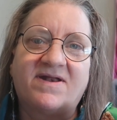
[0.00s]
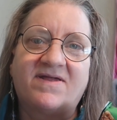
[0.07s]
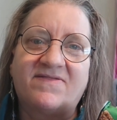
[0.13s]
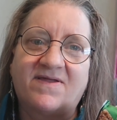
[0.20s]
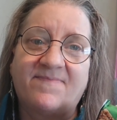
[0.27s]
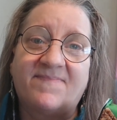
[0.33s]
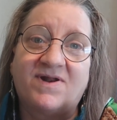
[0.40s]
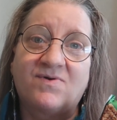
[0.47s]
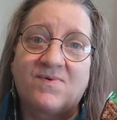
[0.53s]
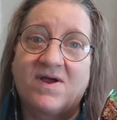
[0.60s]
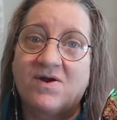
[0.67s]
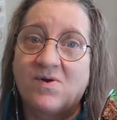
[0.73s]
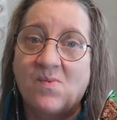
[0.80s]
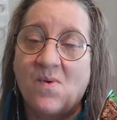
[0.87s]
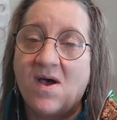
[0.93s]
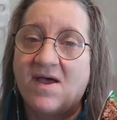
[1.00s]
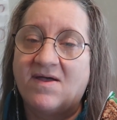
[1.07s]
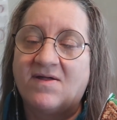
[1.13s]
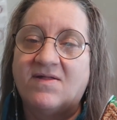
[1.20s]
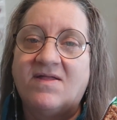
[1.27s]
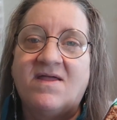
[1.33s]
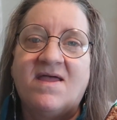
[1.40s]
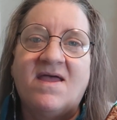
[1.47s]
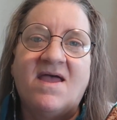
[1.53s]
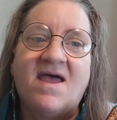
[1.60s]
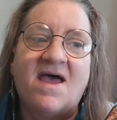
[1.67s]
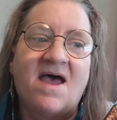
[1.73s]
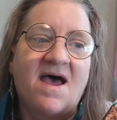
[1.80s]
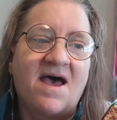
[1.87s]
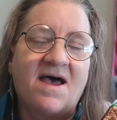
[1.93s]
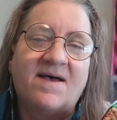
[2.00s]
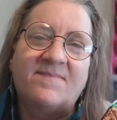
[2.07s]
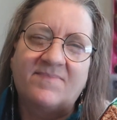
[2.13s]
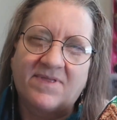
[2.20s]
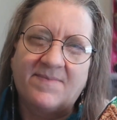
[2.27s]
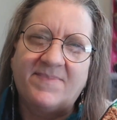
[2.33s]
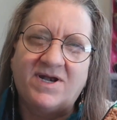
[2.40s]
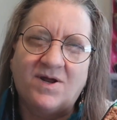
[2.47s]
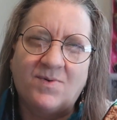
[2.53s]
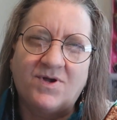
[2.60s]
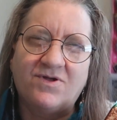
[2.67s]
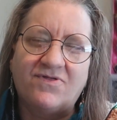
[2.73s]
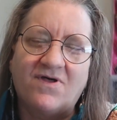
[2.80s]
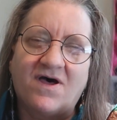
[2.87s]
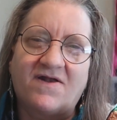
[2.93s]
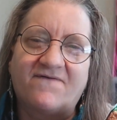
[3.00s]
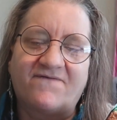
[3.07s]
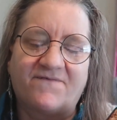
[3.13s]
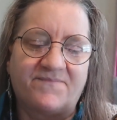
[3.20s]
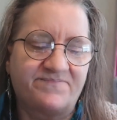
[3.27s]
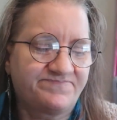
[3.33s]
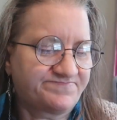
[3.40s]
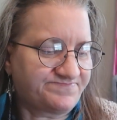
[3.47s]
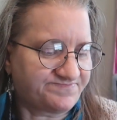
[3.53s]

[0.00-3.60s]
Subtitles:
and they've been around a while. Let me know what you thought of them.